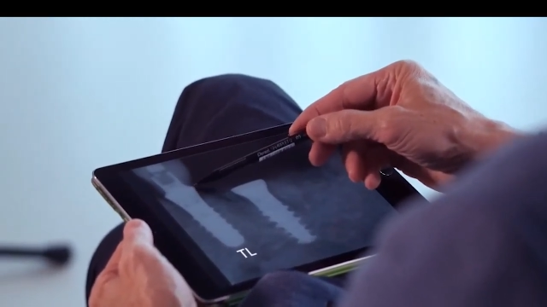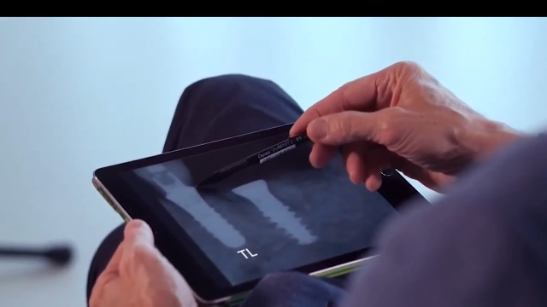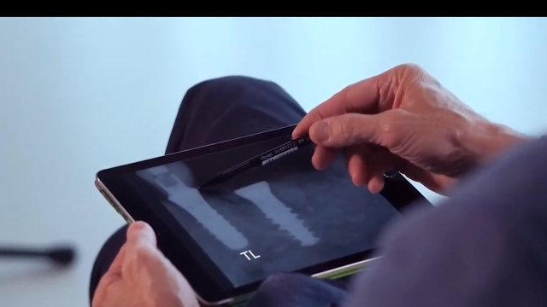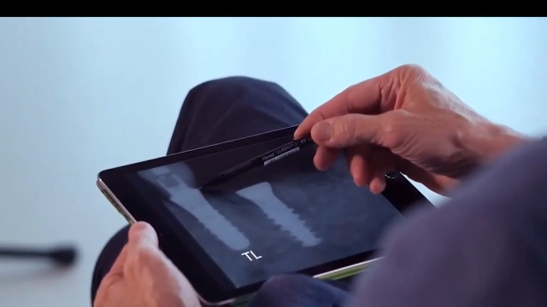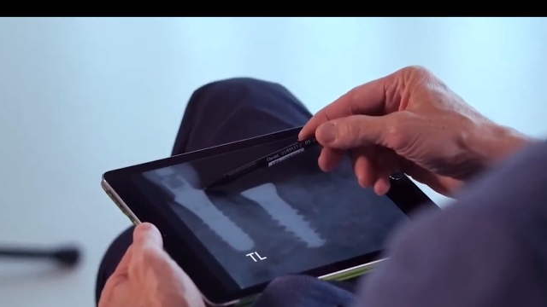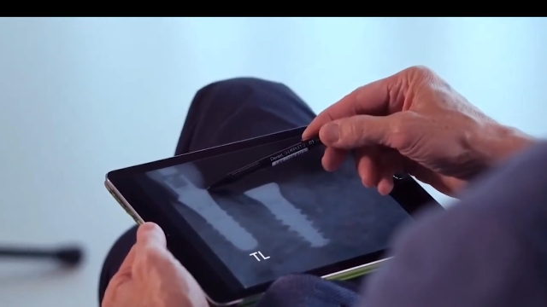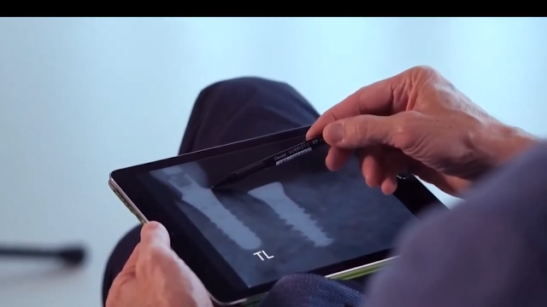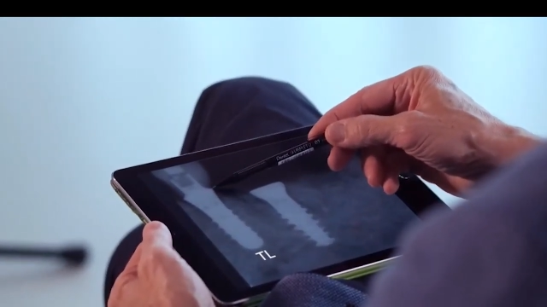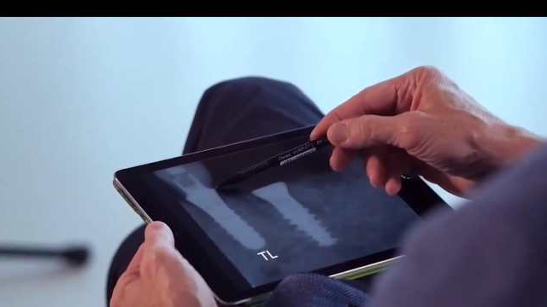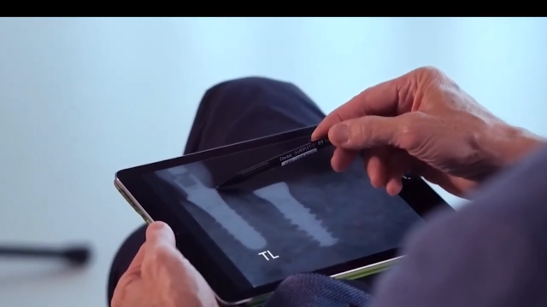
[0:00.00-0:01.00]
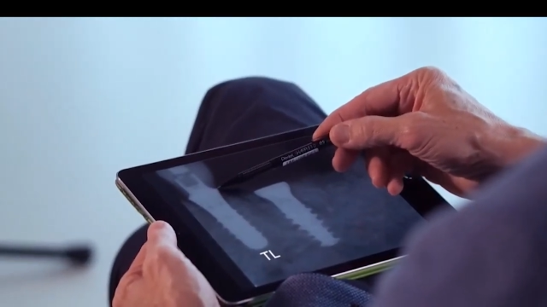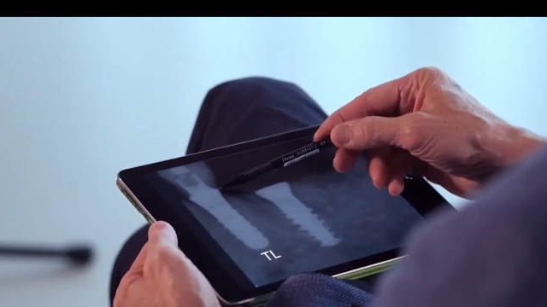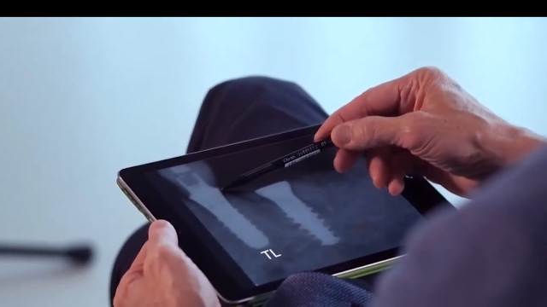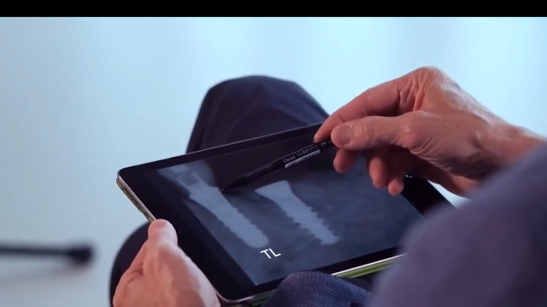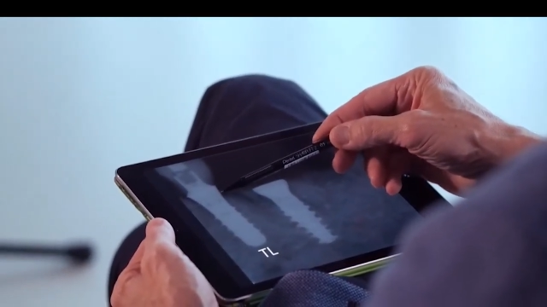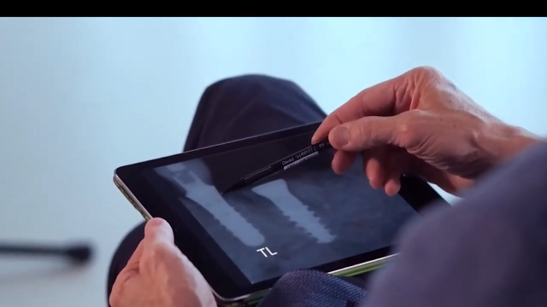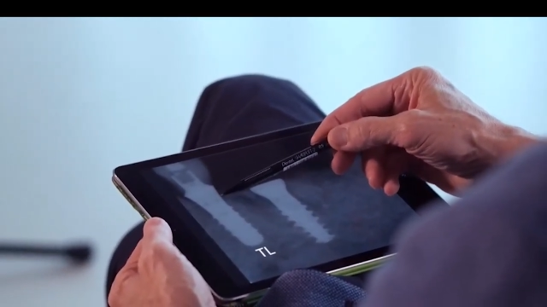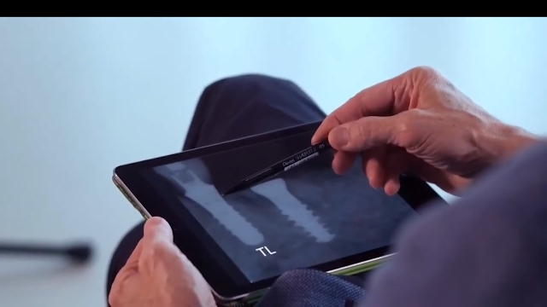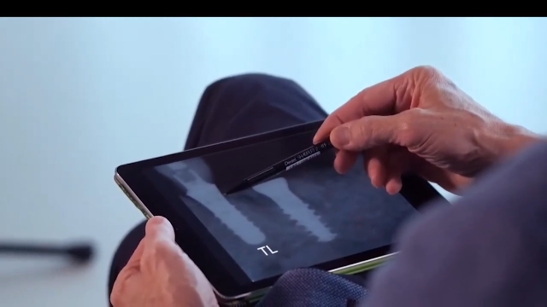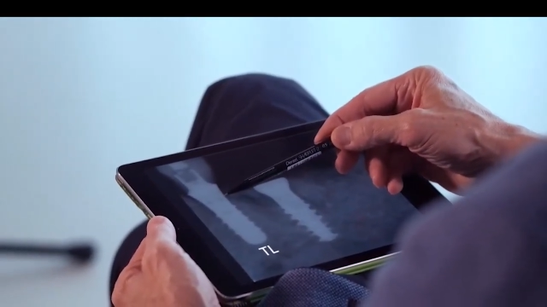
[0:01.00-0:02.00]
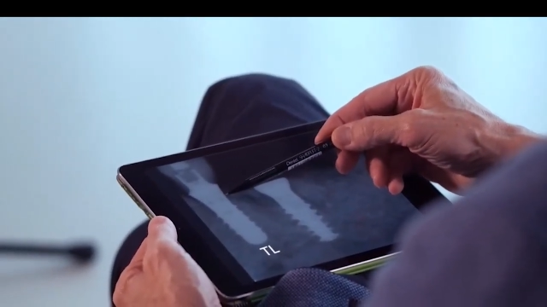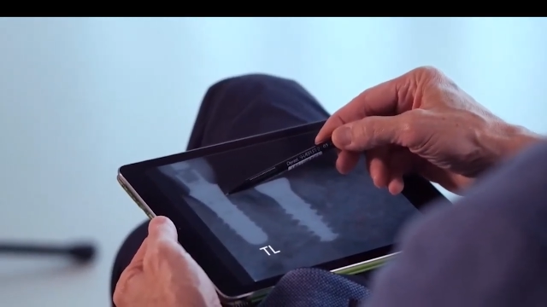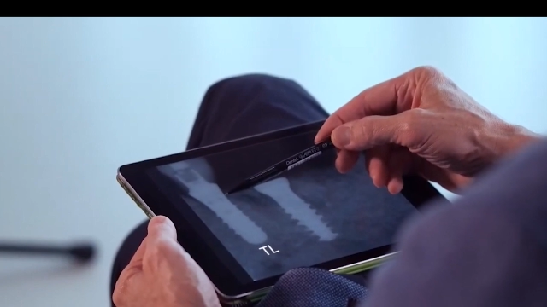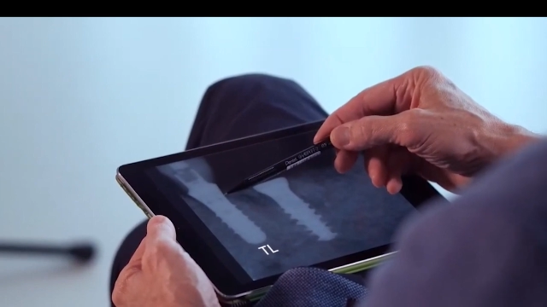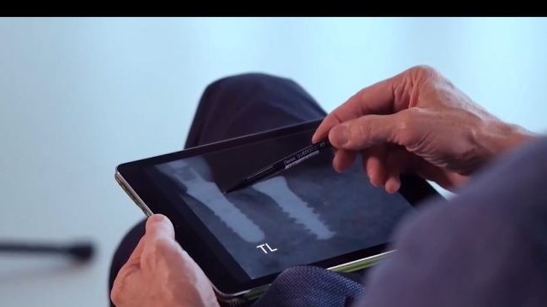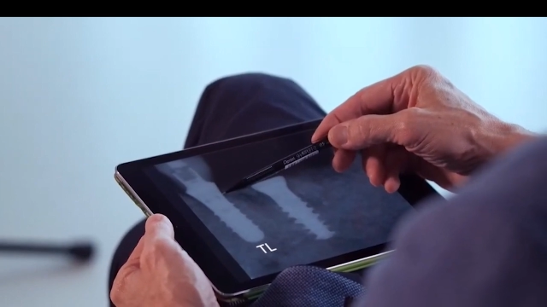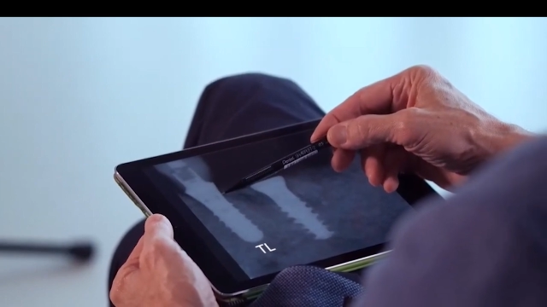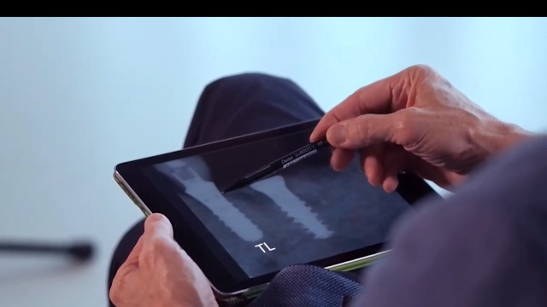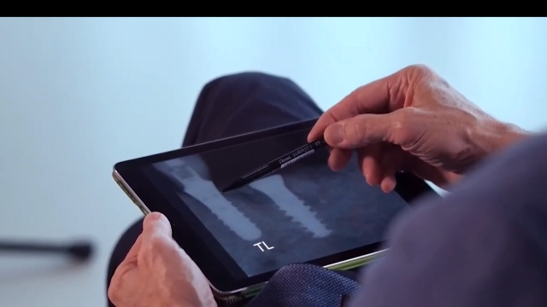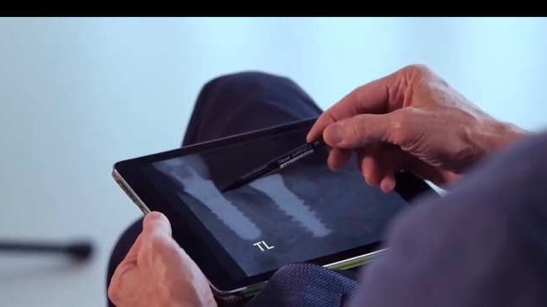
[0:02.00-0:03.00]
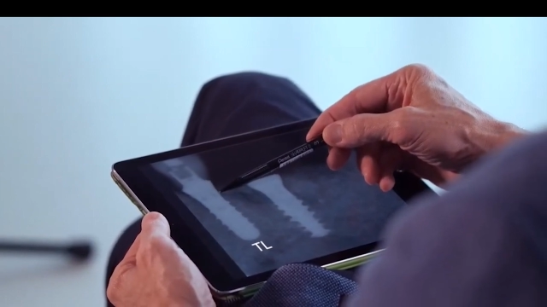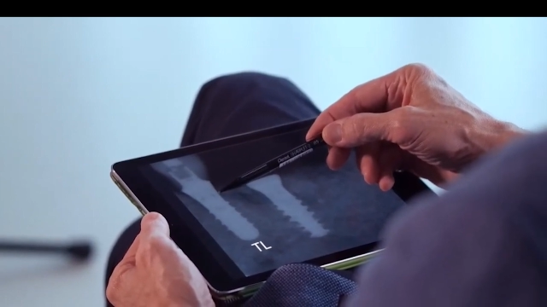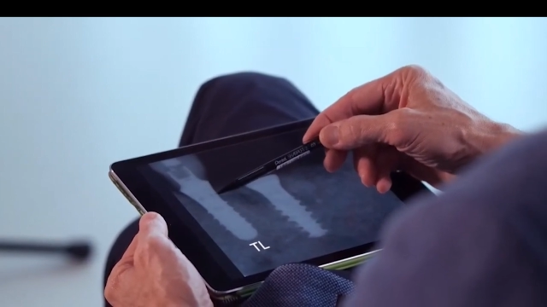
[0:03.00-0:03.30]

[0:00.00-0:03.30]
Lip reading: [unreadable: no face in view]